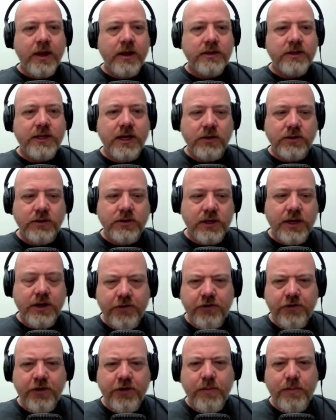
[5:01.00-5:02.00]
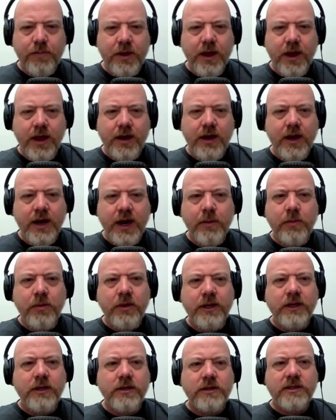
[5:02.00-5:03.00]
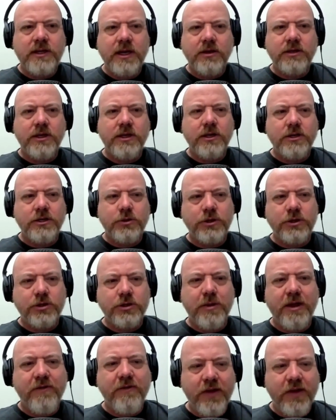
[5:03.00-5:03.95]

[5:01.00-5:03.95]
sales leadership and enabling sales leaders which is my